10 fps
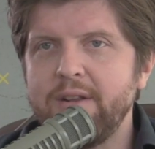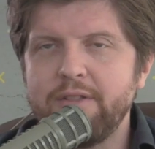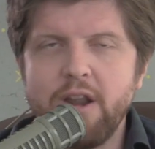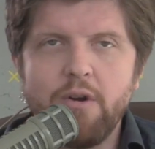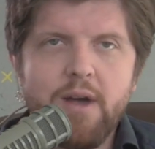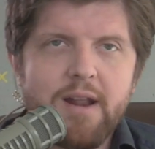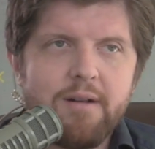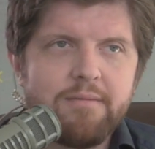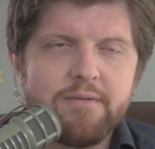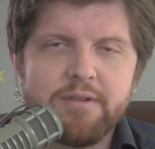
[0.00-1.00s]
they don't know how
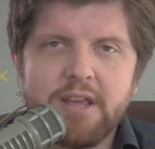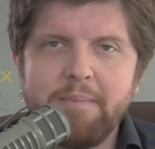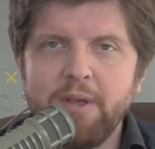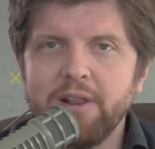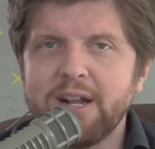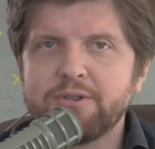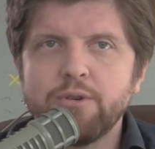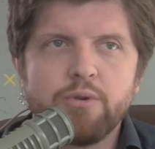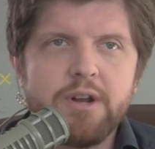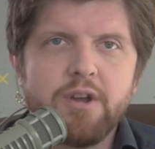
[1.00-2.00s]
to keep the electrical
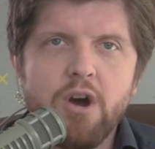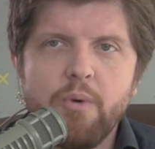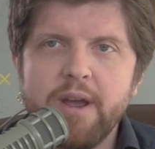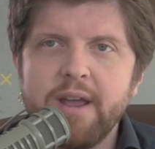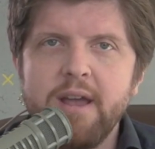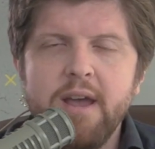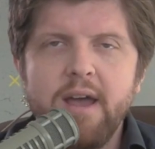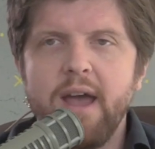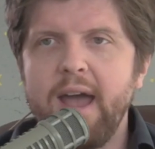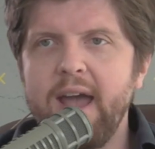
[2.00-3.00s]
grid going,
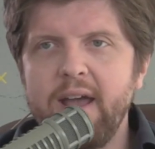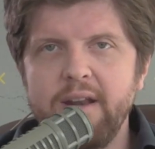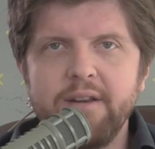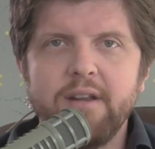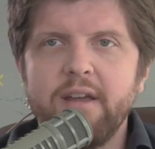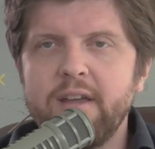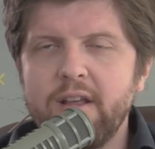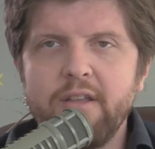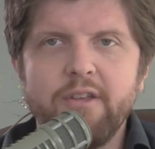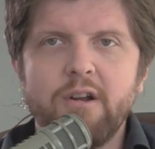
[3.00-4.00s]
and
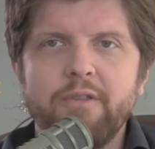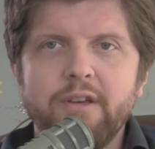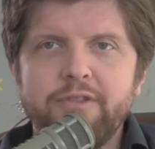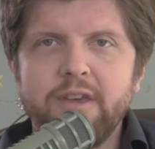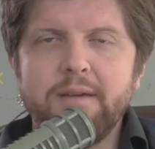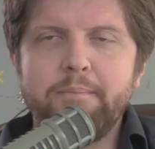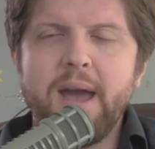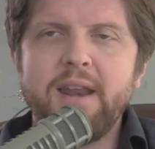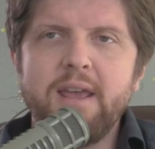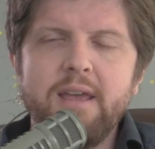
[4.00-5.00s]
you know the the
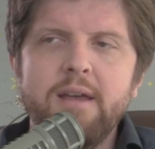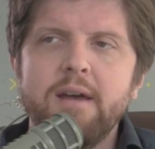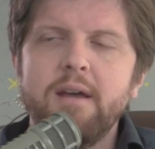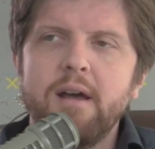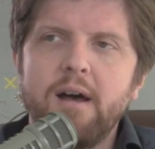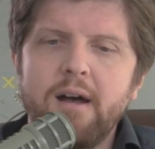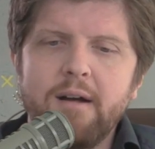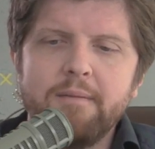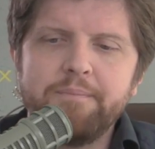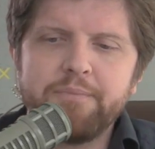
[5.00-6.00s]
petty
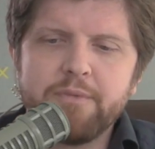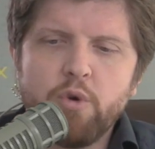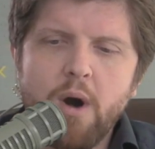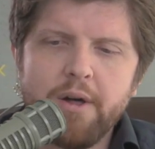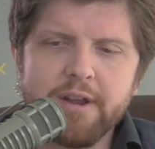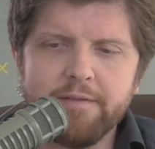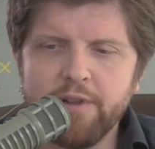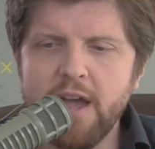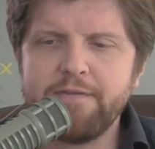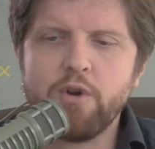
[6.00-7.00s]
uh, quality of
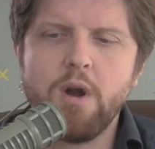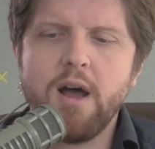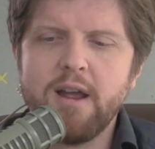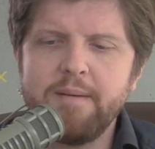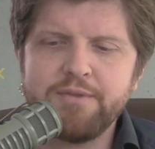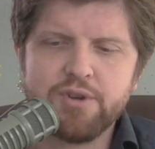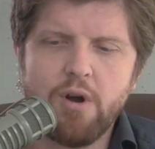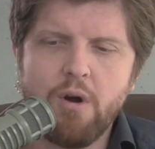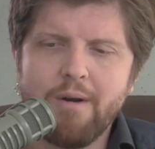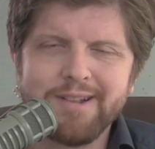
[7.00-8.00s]
life crimes
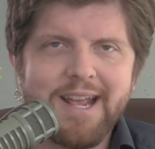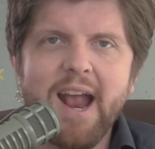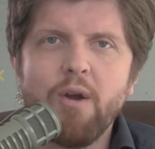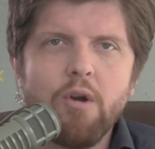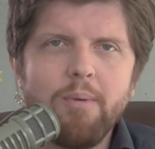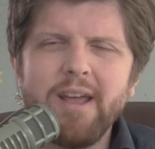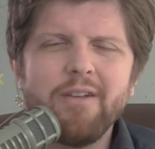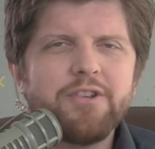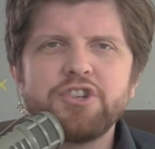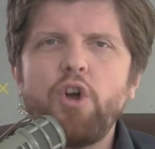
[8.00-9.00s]
are terrible. You
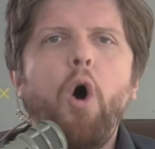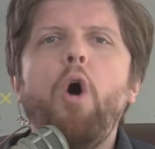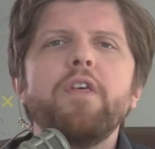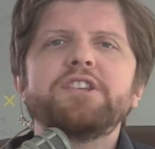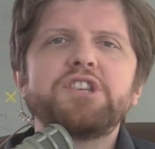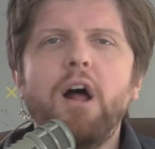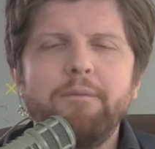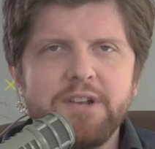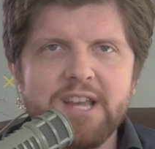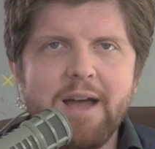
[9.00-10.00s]
know, there's just all this
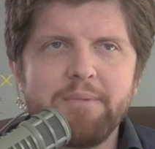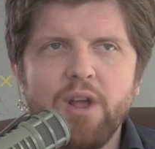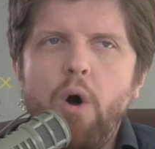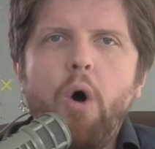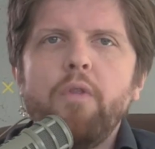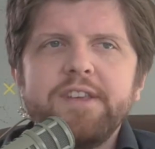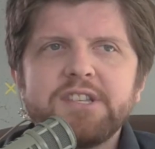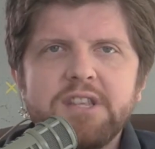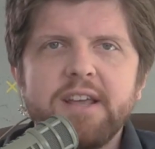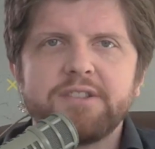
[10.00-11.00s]
stuff that's happening, all
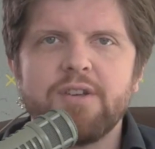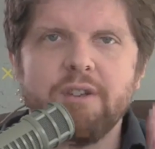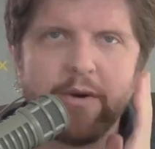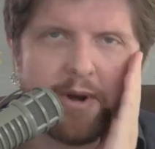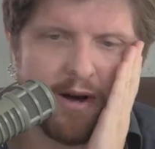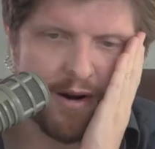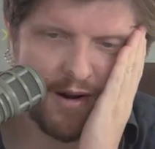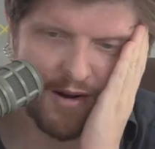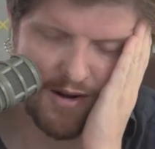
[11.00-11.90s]
these things that are going on,